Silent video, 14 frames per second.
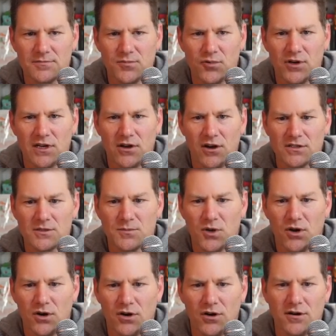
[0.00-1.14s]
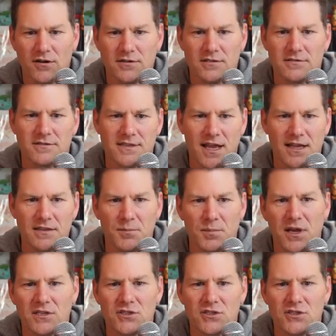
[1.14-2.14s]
Pretty awesome card. Not the best